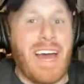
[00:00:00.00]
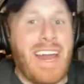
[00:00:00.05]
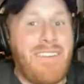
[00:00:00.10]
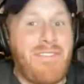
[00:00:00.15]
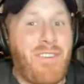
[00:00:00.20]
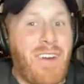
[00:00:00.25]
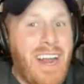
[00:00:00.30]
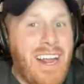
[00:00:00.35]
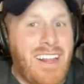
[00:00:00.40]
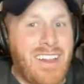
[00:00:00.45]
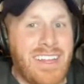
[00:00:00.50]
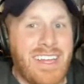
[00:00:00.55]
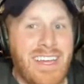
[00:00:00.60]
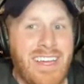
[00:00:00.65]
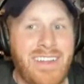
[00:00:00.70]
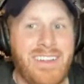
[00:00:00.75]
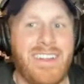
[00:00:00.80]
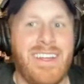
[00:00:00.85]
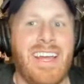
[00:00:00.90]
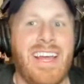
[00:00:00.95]
And
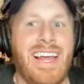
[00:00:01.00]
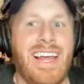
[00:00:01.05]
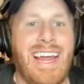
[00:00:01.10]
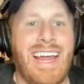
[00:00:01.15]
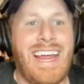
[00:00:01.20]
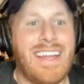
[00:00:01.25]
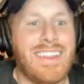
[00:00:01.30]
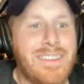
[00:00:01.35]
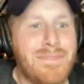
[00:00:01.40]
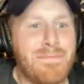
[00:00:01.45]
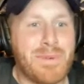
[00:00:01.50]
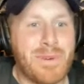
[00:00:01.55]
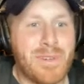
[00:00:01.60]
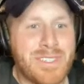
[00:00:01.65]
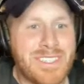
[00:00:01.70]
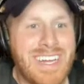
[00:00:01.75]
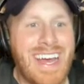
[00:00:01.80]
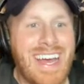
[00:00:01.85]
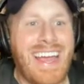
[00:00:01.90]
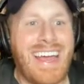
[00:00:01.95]
frankly, he hit the
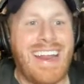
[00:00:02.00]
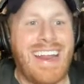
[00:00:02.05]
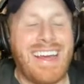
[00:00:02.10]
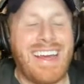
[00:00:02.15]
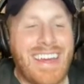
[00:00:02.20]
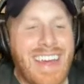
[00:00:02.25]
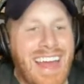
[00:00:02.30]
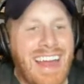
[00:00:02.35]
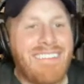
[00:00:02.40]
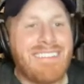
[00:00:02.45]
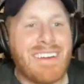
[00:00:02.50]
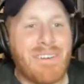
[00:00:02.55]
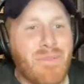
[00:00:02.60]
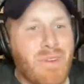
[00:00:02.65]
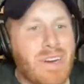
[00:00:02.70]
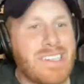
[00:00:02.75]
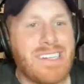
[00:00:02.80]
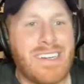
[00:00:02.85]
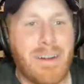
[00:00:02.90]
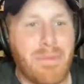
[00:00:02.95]
bullseye in a game that
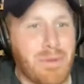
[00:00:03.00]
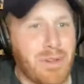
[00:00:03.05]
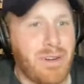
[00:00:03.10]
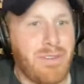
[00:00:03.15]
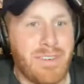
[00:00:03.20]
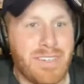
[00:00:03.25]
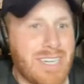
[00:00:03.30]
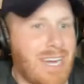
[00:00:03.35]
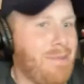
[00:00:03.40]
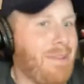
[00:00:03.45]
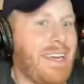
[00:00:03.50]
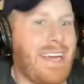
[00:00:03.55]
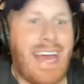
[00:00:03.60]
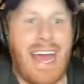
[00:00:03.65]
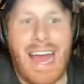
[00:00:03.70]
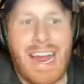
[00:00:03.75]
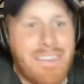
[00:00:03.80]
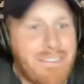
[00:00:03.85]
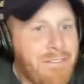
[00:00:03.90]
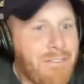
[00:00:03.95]
went to double overtime. Like,
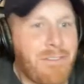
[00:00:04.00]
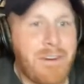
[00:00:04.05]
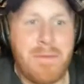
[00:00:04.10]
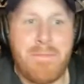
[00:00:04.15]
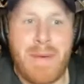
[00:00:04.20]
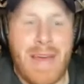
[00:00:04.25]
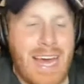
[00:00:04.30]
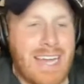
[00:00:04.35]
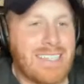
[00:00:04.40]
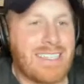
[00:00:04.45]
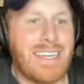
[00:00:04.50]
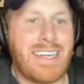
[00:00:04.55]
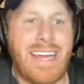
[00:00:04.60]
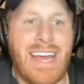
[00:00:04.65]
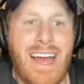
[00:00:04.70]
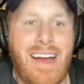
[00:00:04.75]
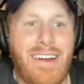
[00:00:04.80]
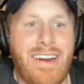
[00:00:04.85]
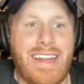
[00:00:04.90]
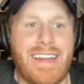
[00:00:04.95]
every basket
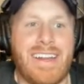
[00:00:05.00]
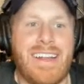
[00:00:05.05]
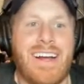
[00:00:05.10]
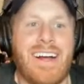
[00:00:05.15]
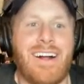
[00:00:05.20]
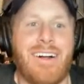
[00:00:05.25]
counted.